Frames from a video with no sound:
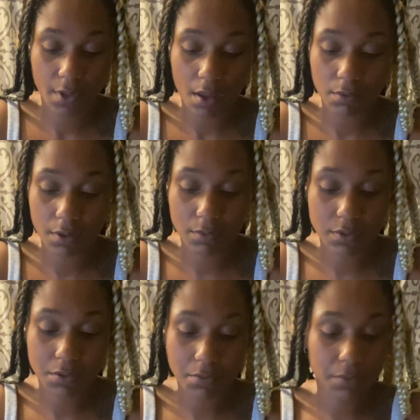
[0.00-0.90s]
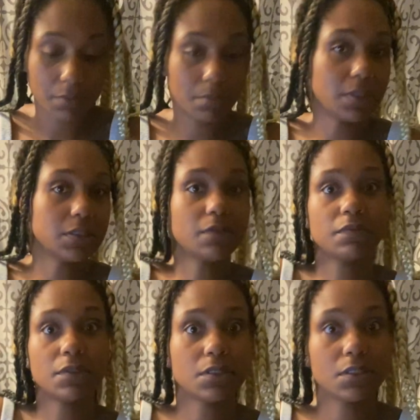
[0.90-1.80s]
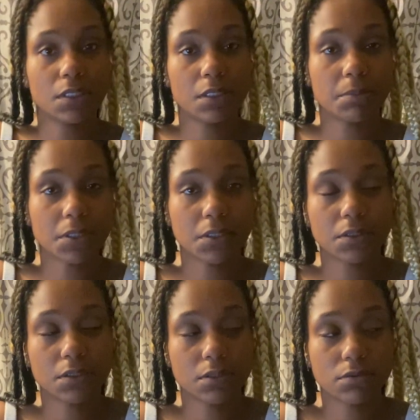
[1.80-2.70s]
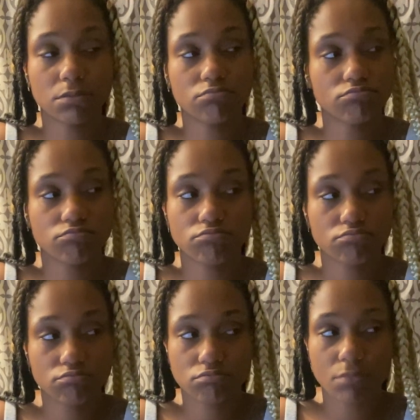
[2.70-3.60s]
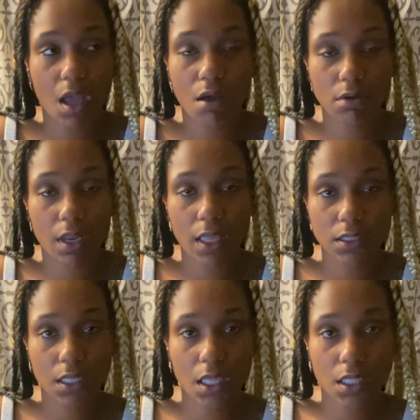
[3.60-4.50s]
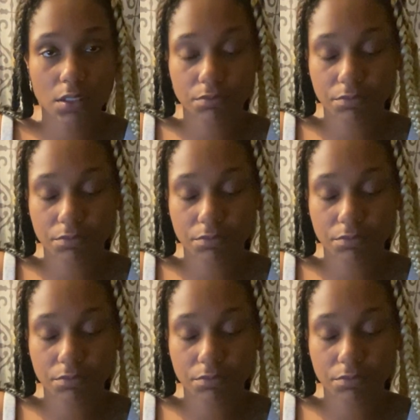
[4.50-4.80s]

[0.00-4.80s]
don't know what's going on with my shoveling today, but I don't like that.